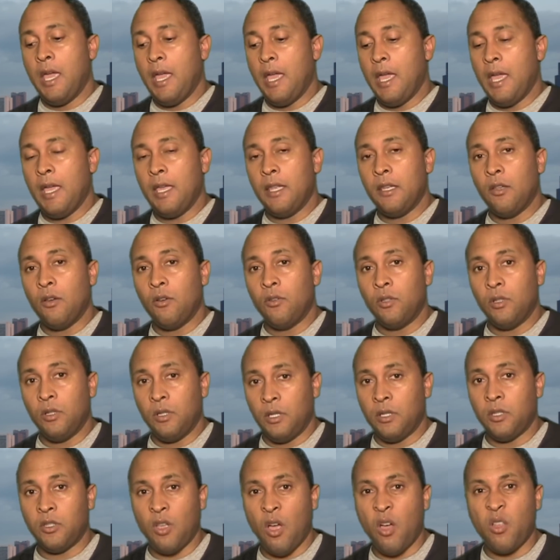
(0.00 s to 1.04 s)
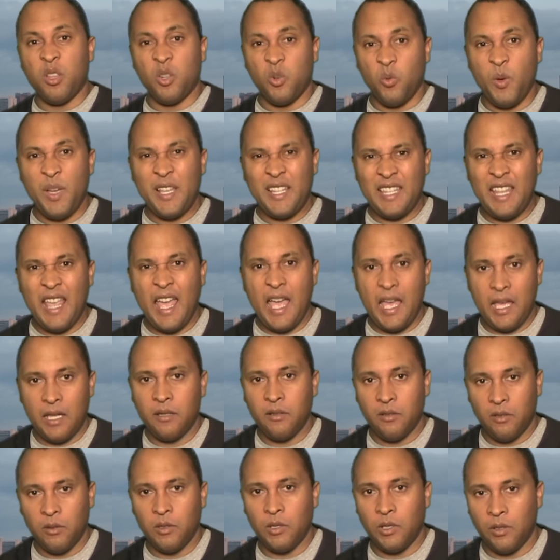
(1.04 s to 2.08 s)
and this is all on the west side
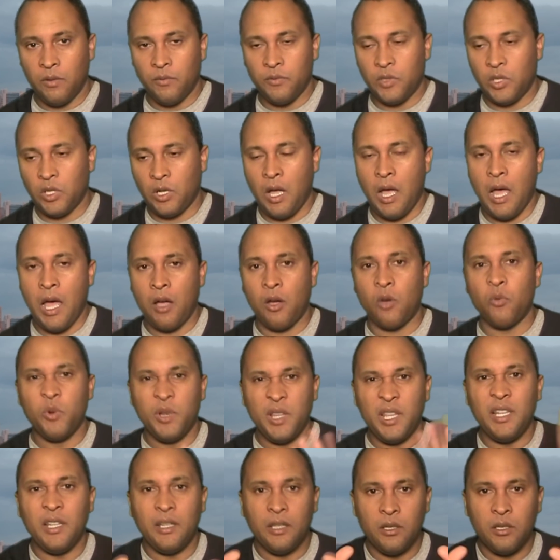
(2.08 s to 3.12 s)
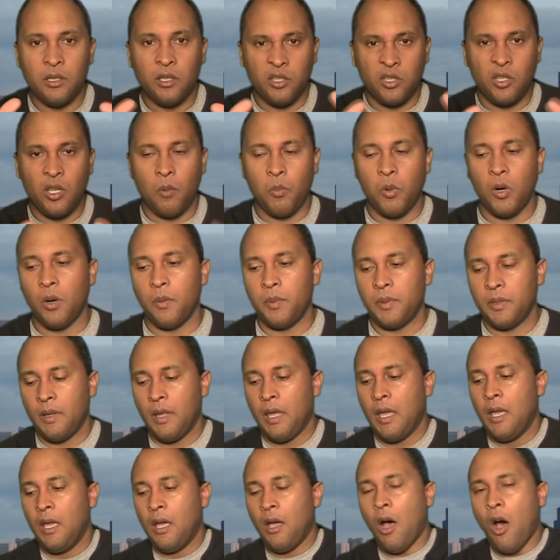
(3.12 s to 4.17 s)
of Chicago, really the suburbs.
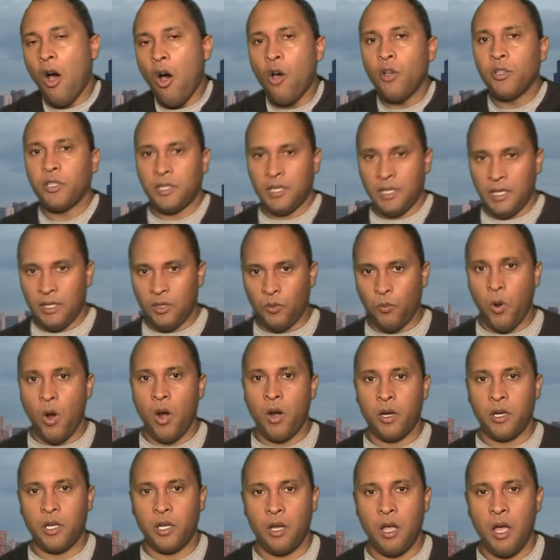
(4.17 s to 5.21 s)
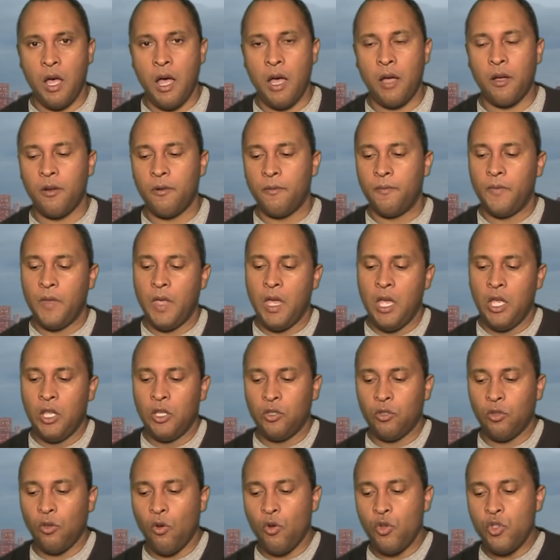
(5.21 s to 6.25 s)
Austin is part of Chicago.
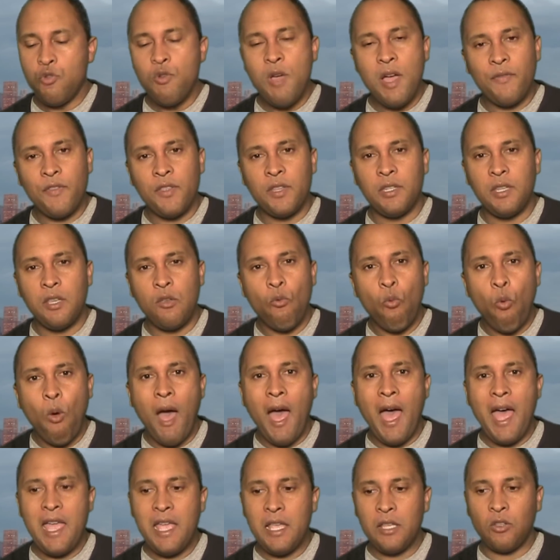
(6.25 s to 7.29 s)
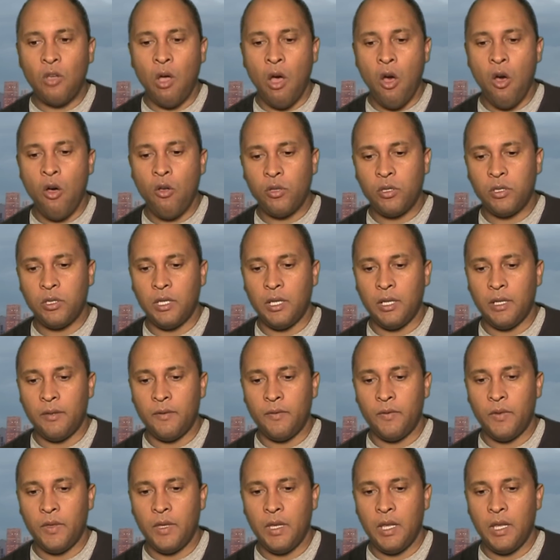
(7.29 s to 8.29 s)
So you have to see, why is Austin